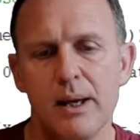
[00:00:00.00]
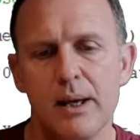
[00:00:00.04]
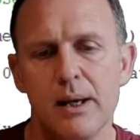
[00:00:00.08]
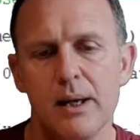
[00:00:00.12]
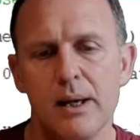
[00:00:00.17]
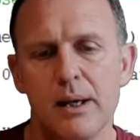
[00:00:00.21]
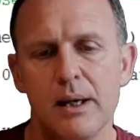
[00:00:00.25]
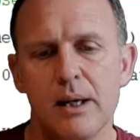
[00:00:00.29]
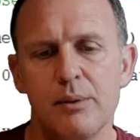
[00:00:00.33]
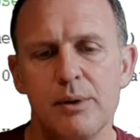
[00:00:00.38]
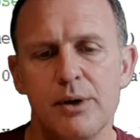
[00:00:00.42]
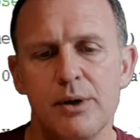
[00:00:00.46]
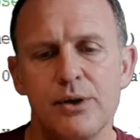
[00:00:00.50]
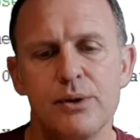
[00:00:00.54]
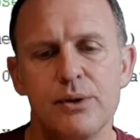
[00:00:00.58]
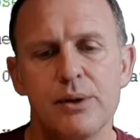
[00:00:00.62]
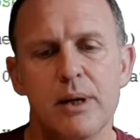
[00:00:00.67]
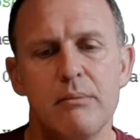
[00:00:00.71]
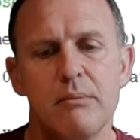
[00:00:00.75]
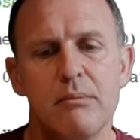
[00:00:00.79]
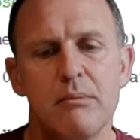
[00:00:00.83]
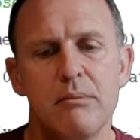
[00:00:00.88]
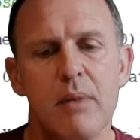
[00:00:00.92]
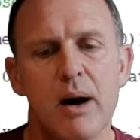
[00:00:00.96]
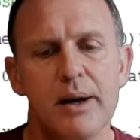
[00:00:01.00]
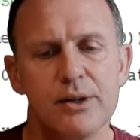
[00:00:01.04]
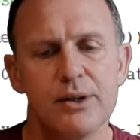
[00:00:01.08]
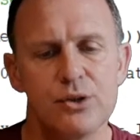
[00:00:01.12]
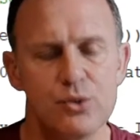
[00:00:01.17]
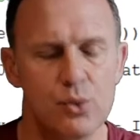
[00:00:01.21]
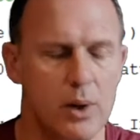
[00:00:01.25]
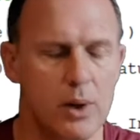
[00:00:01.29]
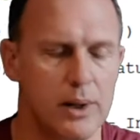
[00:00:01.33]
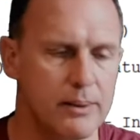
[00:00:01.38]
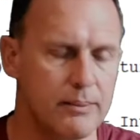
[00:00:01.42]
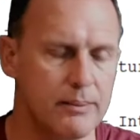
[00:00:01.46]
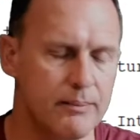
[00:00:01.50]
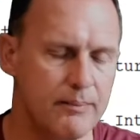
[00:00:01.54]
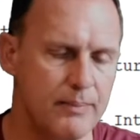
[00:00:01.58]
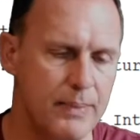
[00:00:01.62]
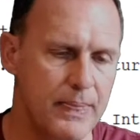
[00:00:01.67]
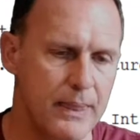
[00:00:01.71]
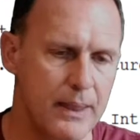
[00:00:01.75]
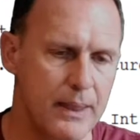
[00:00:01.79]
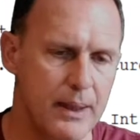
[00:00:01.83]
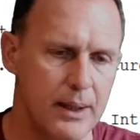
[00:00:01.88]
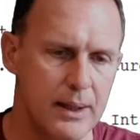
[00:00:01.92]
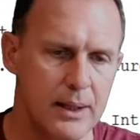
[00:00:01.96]
I want to do that -1
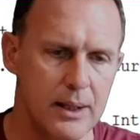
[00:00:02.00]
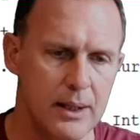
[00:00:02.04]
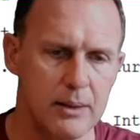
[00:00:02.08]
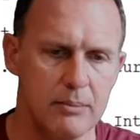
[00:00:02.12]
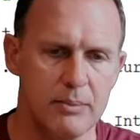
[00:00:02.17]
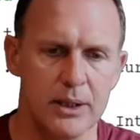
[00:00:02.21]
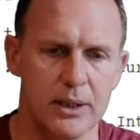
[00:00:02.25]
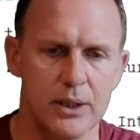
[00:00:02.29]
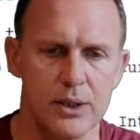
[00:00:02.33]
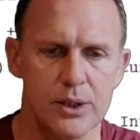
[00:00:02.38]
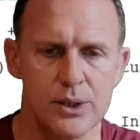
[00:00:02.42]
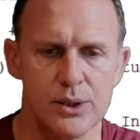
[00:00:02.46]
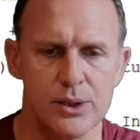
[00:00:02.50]
because